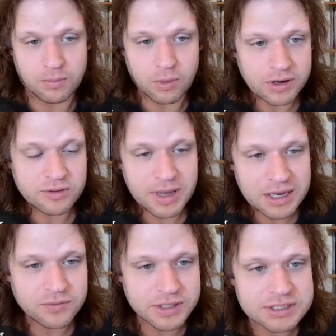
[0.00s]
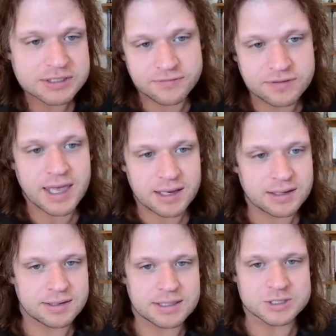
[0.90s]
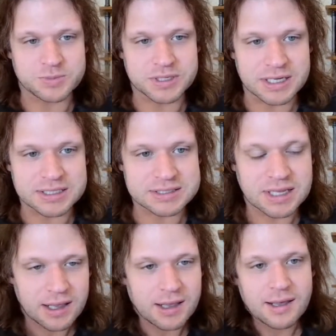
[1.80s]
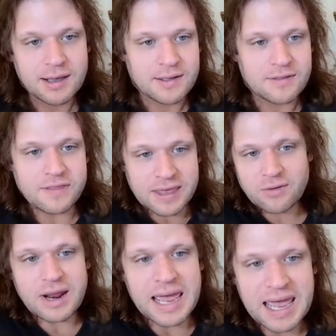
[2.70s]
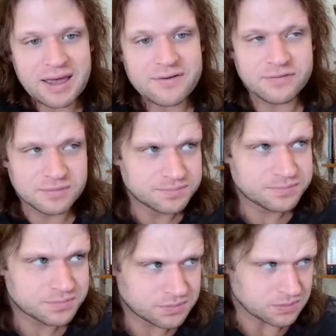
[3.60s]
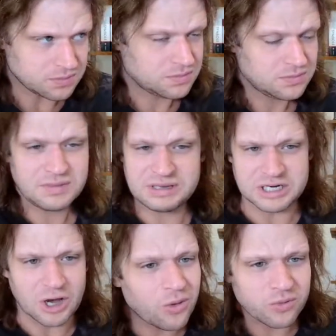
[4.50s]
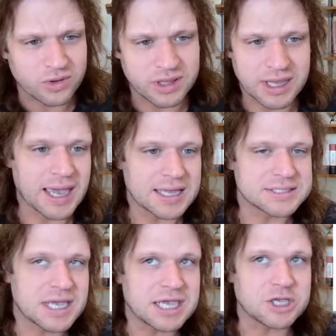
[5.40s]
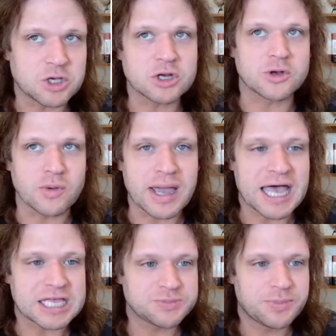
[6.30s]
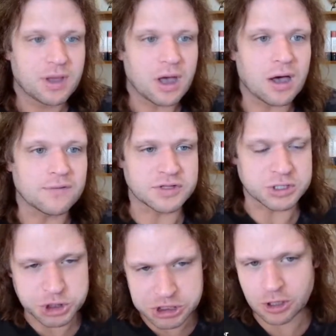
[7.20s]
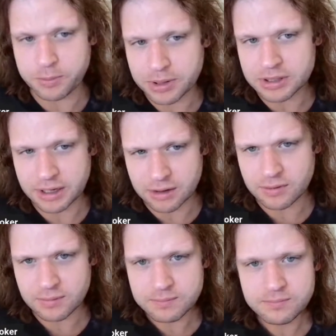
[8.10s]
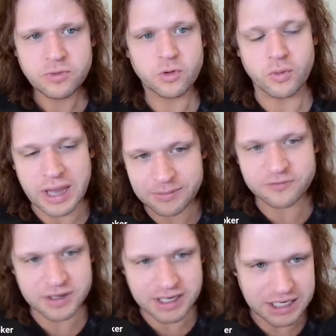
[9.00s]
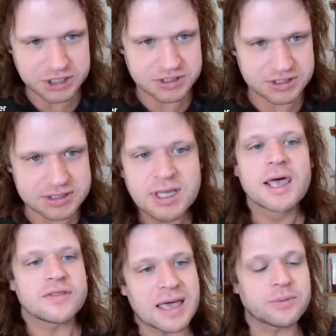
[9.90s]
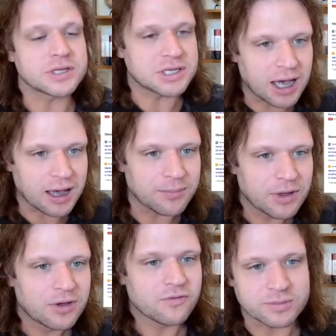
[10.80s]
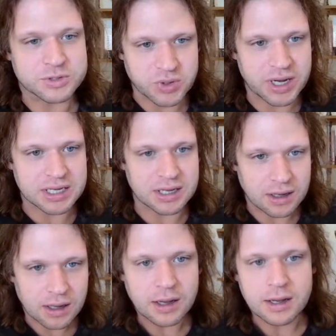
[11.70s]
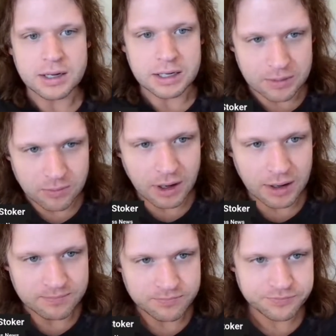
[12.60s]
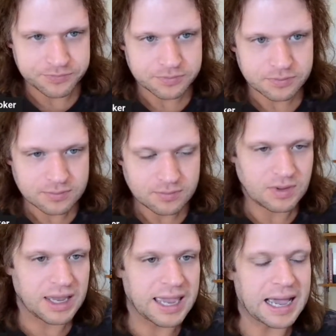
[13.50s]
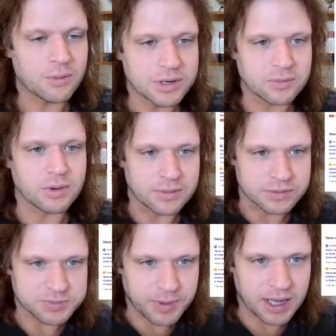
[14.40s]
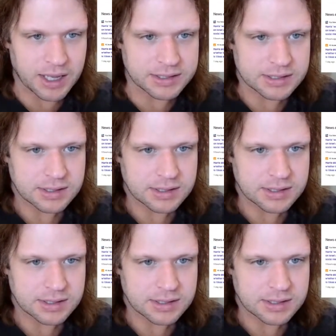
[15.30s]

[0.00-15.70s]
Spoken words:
of the main reasons for that is because they don't have, and no one really has, a good grasp of the geopolitical ramifications that would come from striking Iran. How would Iran respond?